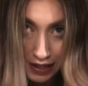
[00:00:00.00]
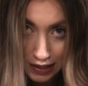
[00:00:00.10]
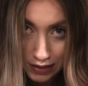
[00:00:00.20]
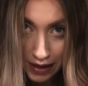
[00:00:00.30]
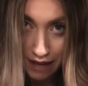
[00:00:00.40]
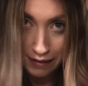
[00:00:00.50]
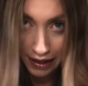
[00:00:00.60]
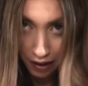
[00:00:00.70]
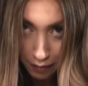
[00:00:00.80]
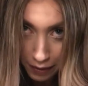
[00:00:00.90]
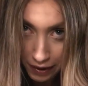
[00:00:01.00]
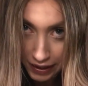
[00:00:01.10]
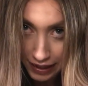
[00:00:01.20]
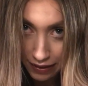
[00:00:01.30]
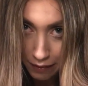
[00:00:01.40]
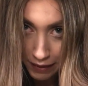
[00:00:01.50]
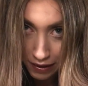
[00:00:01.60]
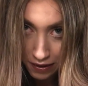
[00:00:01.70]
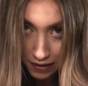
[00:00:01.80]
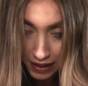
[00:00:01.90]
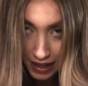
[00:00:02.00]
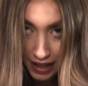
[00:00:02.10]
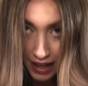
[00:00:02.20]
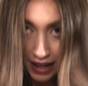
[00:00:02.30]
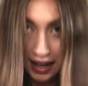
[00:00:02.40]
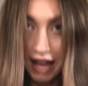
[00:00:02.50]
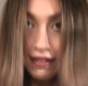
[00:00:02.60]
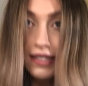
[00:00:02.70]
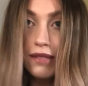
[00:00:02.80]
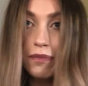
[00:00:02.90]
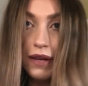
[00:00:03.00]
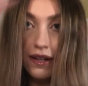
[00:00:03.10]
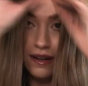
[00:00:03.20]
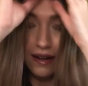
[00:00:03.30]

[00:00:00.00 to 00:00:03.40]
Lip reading: So I have my hair parted in the middle and I have it split